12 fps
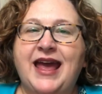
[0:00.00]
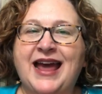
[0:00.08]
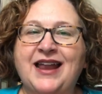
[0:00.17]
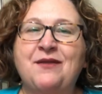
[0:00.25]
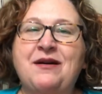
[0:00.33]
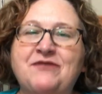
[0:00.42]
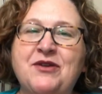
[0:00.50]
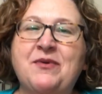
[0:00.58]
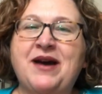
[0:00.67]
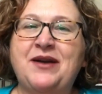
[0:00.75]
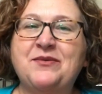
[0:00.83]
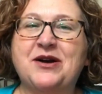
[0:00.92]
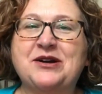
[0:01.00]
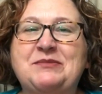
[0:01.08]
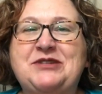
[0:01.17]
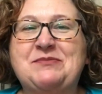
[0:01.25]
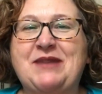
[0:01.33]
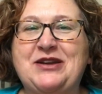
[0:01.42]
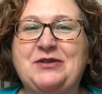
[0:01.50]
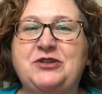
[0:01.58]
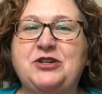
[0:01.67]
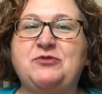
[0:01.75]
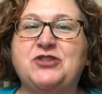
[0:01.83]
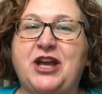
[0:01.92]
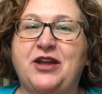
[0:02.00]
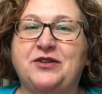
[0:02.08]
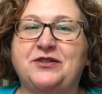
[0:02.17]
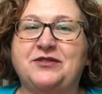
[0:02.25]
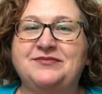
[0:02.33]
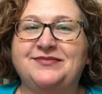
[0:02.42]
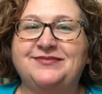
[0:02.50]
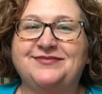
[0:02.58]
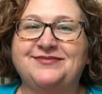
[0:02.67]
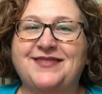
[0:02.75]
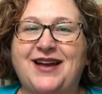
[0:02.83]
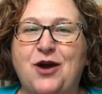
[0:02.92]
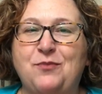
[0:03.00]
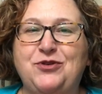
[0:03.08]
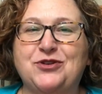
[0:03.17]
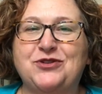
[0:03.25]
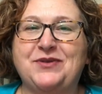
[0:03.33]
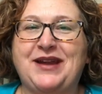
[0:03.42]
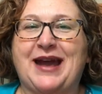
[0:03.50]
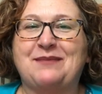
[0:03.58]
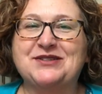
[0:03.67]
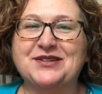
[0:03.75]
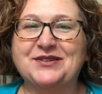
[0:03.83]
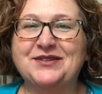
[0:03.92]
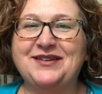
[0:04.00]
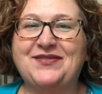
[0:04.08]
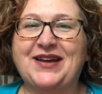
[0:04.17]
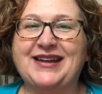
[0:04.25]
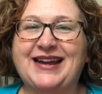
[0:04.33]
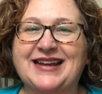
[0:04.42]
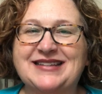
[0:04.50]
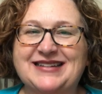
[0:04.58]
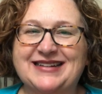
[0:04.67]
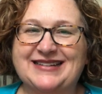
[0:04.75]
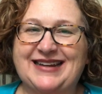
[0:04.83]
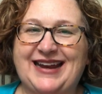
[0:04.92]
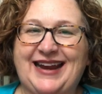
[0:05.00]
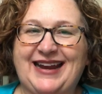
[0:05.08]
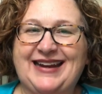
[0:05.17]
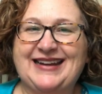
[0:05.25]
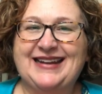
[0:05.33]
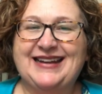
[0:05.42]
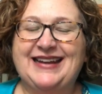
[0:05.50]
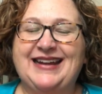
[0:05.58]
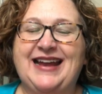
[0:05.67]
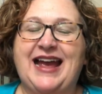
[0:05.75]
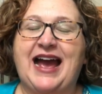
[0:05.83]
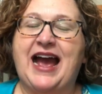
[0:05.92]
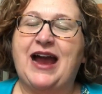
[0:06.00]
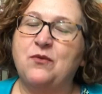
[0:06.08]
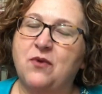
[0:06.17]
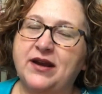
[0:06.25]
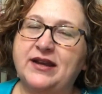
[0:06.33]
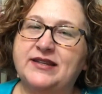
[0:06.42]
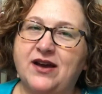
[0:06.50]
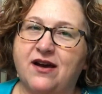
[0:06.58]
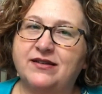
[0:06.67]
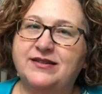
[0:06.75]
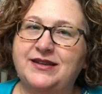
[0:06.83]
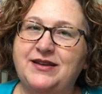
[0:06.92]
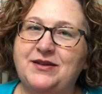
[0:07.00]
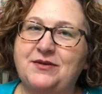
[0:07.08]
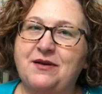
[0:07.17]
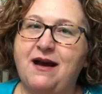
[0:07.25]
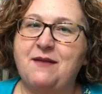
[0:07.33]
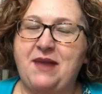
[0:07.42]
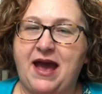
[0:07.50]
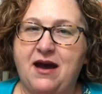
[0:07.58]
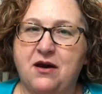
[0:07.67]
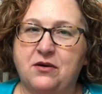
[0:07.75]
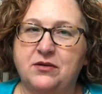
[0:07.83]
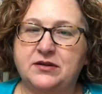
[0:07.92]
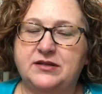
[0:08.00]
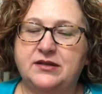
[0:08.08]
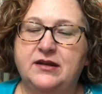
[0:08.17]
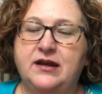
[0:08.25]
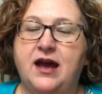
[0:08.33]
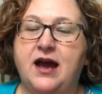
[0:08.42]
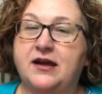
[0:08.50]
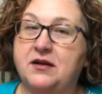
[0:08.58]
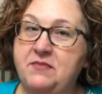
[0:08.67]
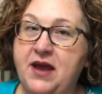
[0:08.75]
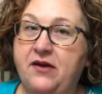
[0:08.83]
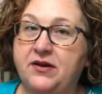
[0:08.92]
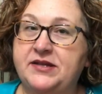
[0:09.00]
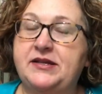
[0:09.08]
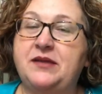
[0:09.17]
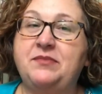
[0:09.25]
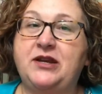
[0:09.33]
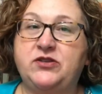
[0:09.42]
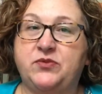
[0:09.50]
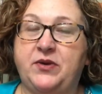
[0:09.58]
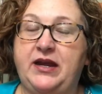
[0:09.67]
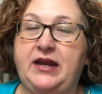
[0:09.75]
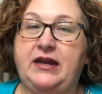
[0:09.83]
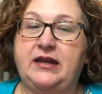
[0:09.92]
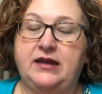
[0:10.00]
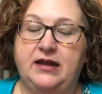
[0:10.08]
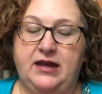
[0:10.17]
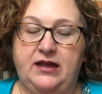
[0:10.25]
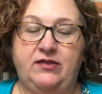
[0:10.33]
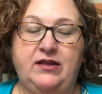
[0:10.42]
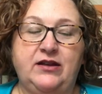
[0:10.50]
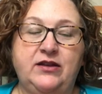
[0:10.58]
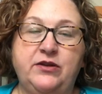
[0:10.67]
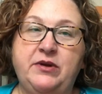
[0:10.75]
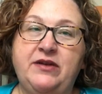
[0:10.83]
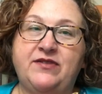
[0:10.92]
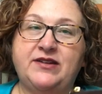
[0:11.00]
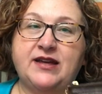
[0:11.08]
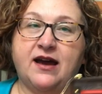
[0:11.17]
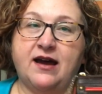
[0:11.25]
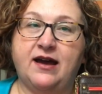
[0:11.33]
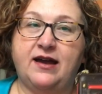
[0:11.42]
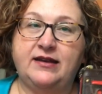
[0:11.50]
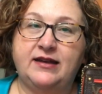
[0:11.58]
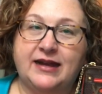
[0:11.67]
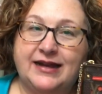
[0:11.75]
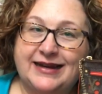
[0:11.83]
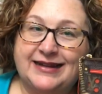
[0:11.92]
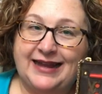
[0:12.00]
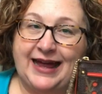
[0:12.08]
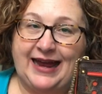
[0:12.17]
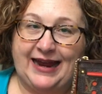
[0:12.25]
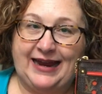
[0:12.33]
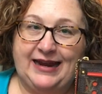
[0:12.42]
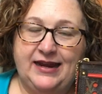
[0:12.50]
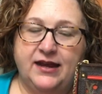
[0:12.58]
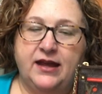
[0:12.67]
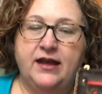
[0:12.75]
Hello everyone, welcome to my YouTube channel. Hope you're doing absolutely fantastic today. I want to talk to you about a comparison between the Louis Vuitton clay